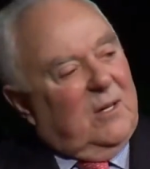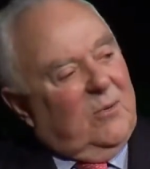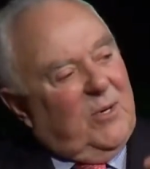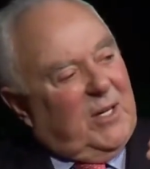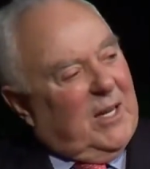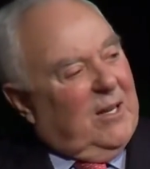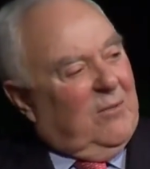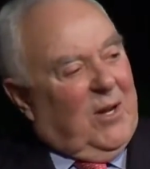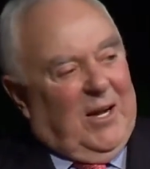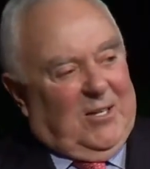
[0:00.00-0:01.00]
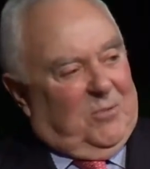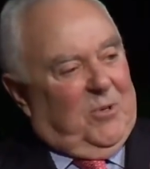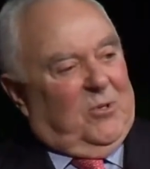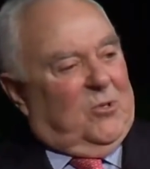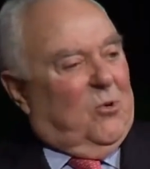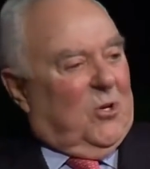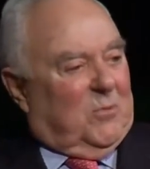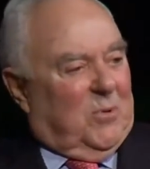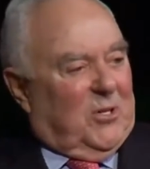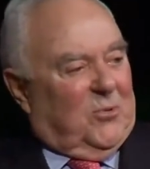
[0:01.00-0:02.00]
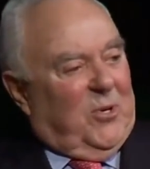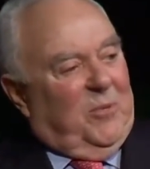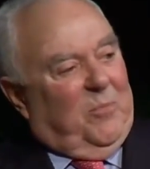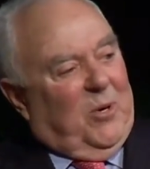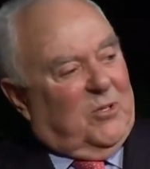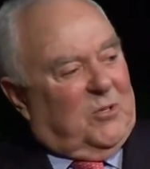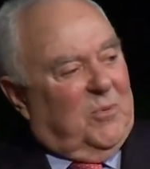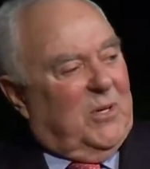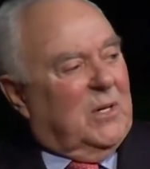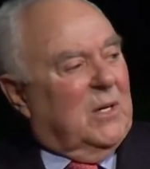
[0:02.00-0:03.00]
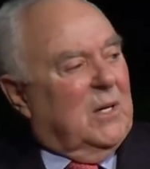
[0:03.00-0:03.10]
We gave the hospitals cost-plus reimbursement.